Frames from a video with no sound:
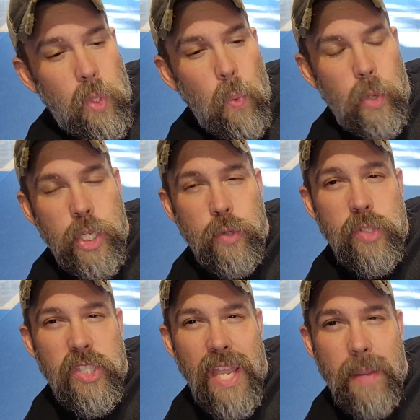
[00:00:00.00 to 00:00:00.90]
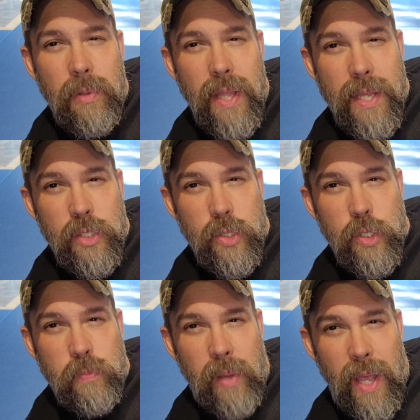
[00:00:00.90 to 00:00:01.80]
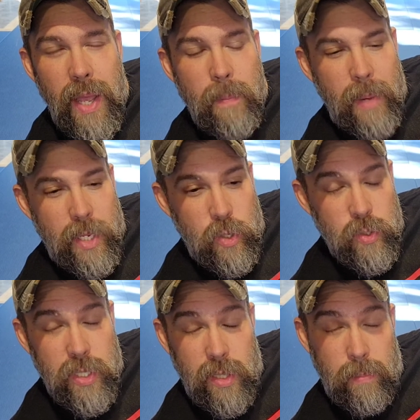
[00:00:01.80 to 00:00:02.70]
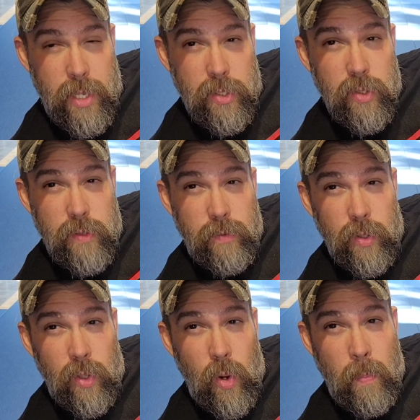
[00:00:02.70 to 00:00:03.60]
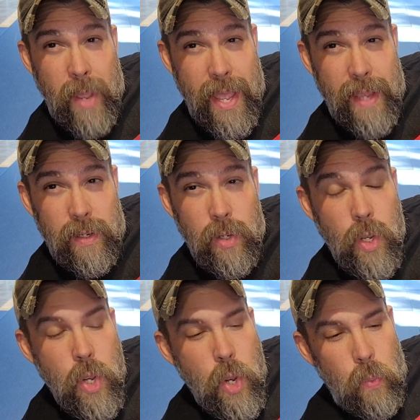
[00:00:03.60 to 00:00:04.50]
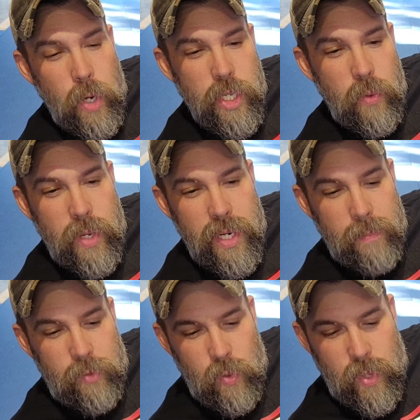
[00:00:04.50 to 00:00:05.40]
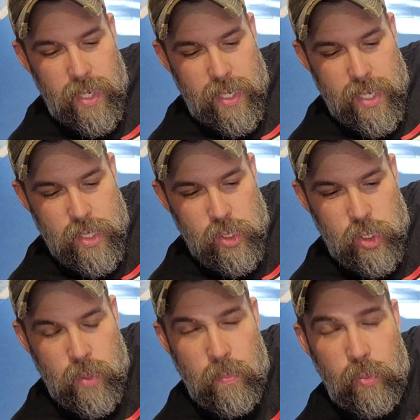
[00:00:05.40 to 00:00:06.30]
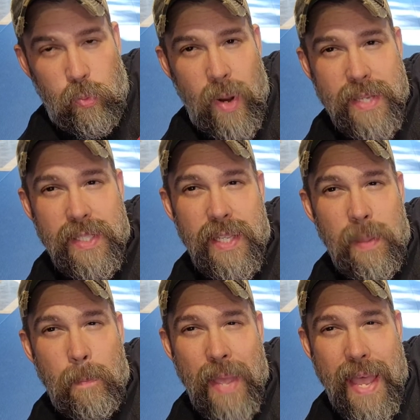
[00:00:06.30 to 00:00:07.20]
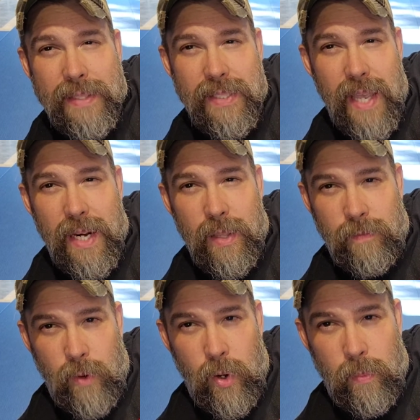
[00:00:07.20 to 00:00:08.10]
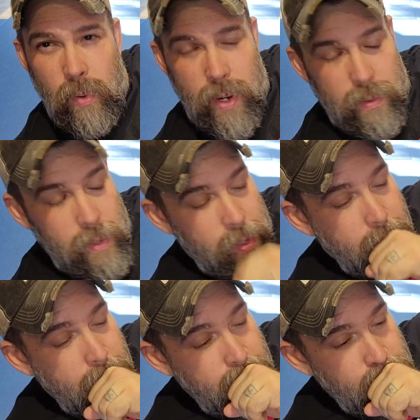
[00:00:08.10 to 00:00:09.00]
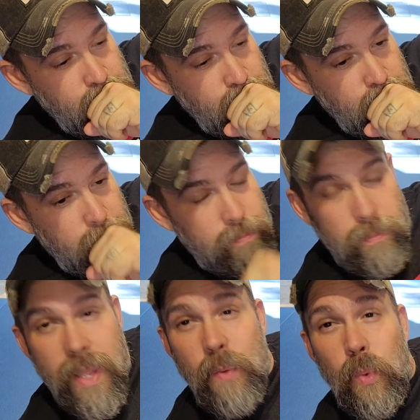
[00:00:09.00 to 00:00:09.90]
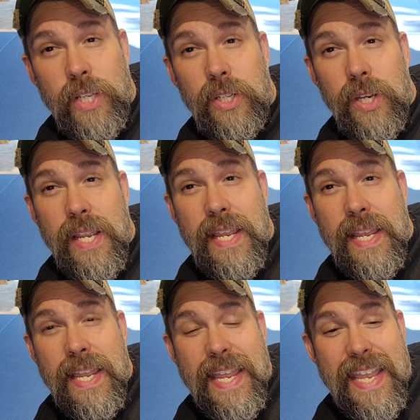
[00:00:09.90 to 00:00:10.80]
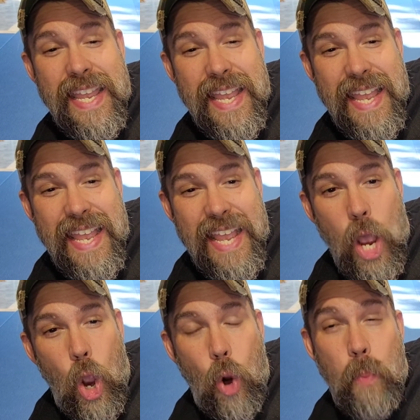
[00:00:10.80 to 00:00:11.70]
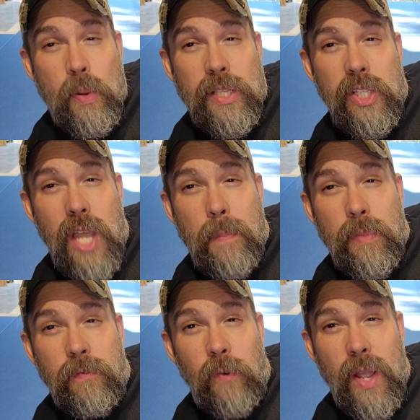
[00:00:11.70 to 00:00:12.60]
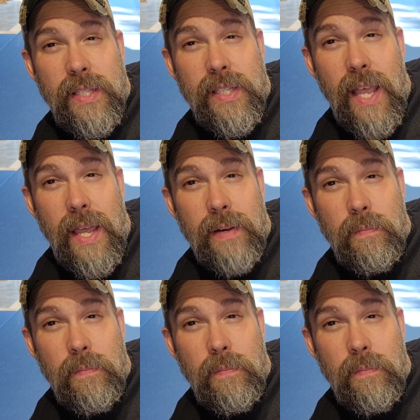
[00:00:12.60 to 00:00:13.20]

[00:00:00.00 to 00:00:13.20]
When you stabilize your spine by using the muscles of your low back, what you end up doing is compressing the backside of the vertebrae, which opens up the front side.